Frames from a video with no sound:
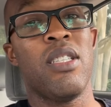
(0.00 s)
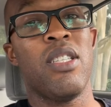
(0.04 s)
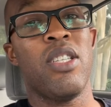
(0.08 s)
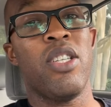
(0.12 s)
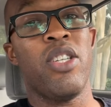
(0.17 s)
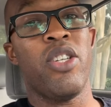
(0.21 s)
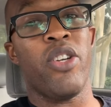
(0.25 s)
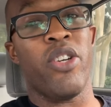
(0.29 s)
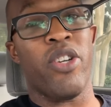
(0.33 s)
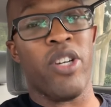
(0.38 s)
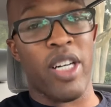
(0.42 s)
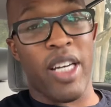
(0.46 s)

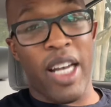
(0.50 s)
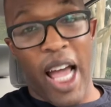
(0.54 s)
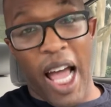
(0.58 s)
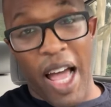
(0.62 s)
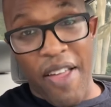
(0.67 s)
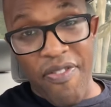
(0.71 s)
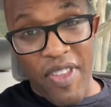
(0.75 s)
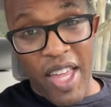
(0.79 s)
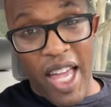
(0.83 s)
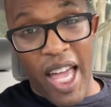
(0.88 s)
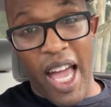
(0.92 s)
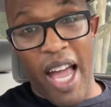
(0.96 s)
you're going to
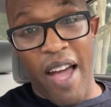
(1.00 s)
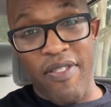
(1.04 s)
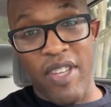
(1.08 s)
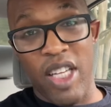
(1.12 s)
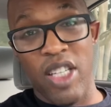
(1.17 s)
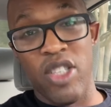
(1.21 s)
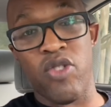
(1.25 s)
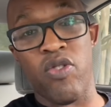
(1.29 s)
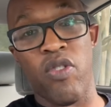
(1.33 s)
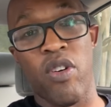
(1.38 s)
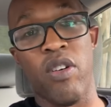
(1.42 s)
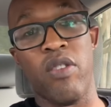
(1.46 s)
have
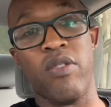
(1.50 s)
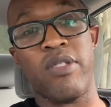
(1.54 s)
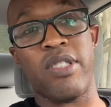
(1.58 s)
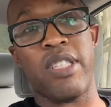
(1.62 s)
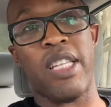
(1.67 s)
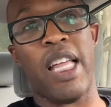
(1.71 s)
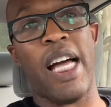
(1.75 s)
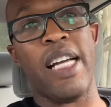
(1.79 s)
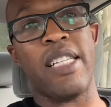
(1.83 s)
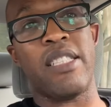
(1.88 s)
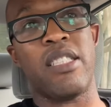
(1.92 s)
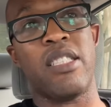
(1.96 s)
that drone's
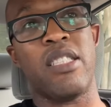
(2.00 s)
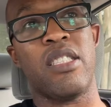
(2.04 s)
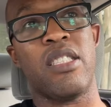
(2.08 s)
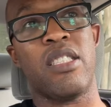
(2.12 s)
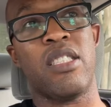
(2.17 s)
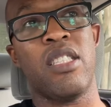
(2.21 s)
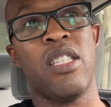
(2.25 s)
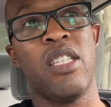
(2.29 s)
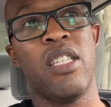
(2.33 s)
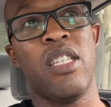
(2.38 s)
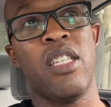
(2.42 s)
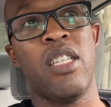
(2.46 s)
license